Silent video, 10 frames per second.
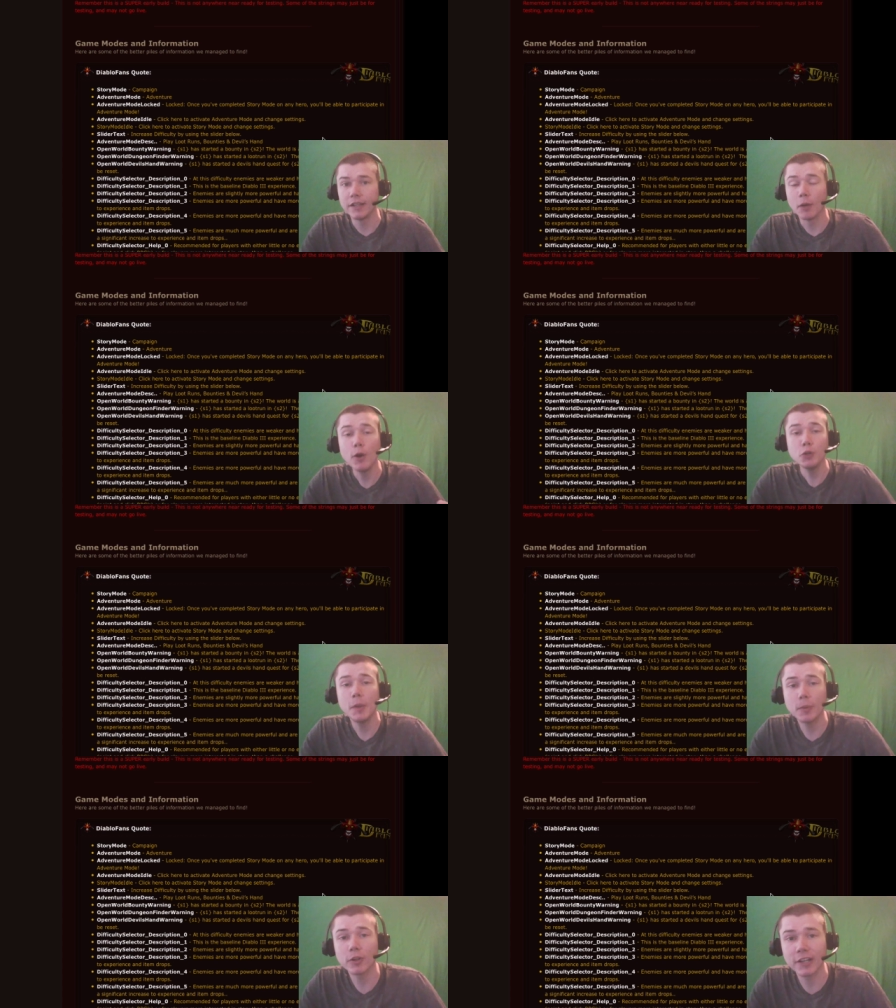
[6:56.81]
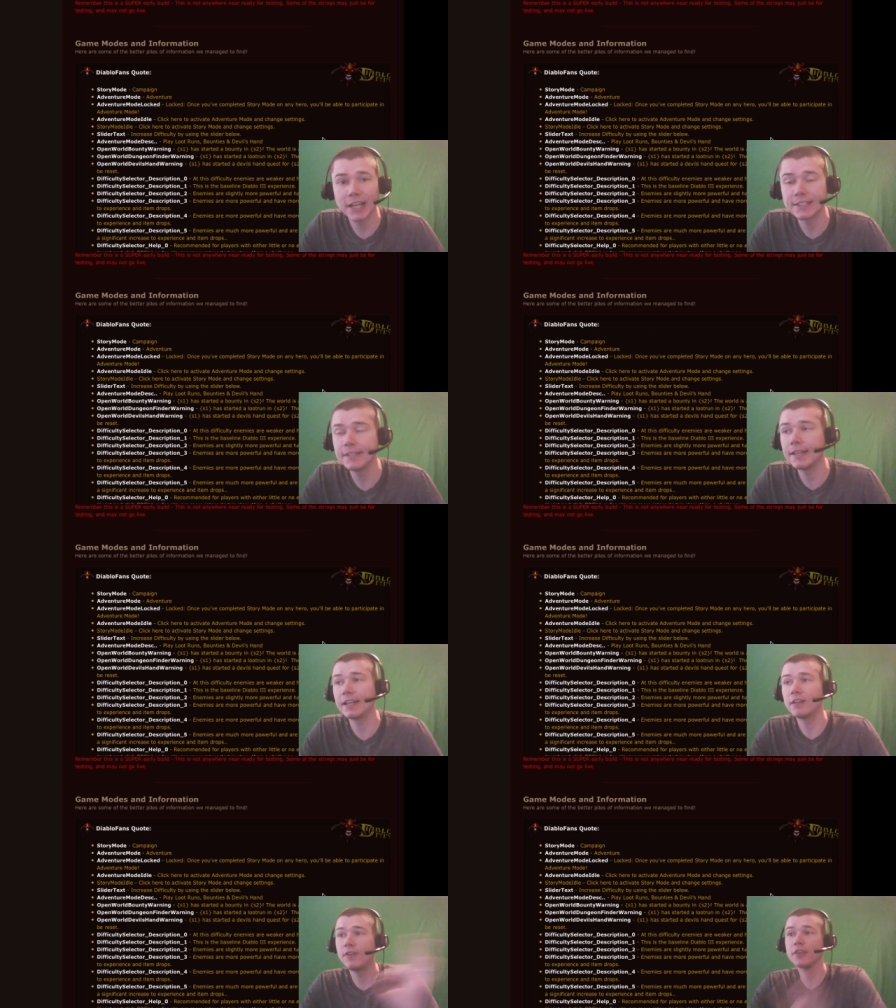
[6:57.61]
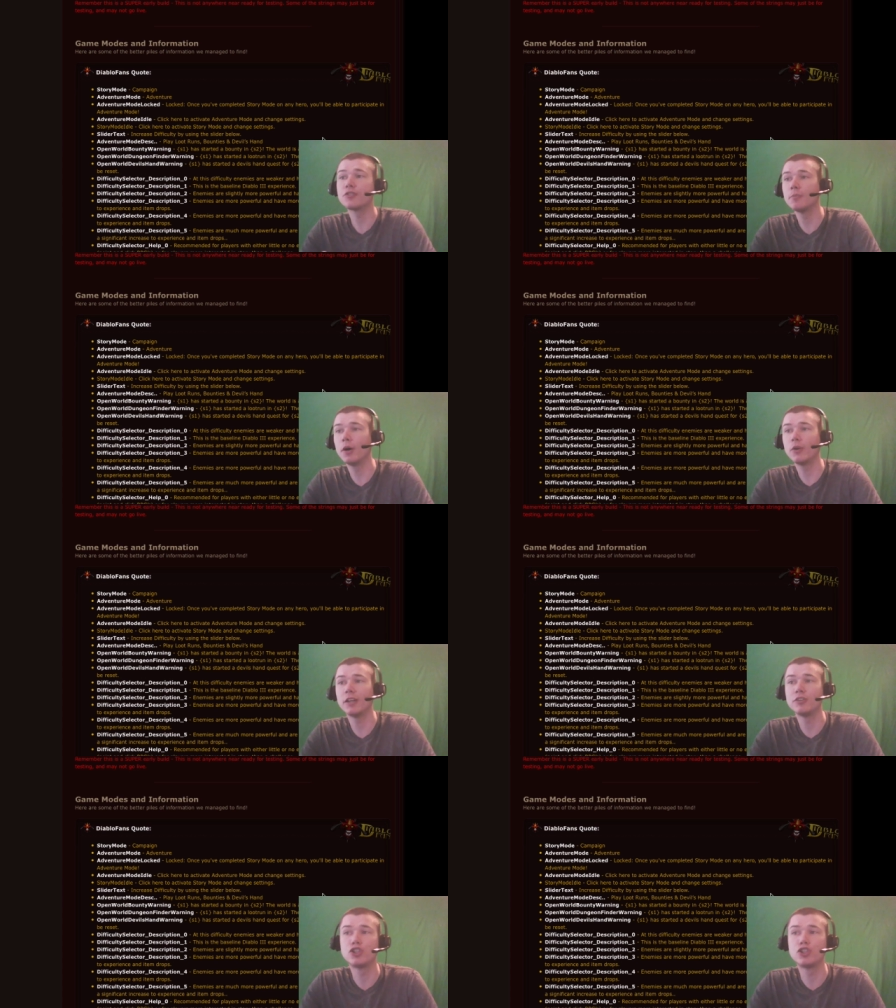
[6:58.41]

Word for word: Now, most people are guessing that adventure mode is